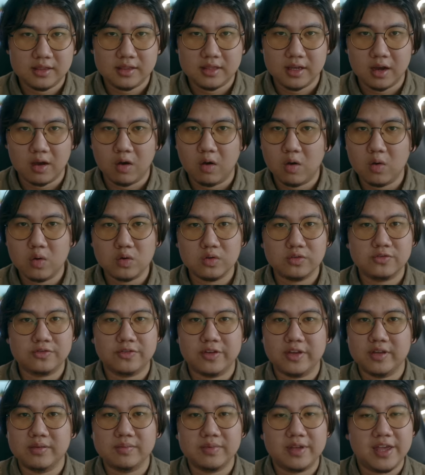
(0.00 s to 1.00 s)
the old
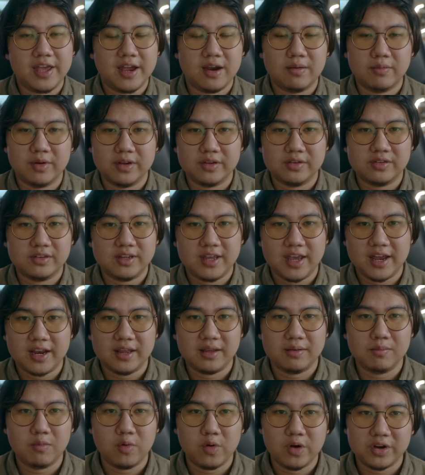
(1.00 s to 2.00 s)
film cameras
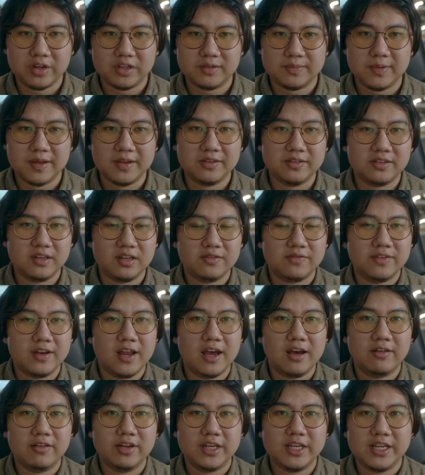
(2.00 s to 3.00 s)
getting more expensive
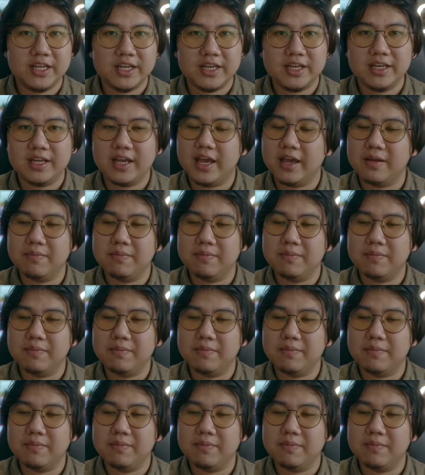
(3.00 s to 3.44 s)
nowadays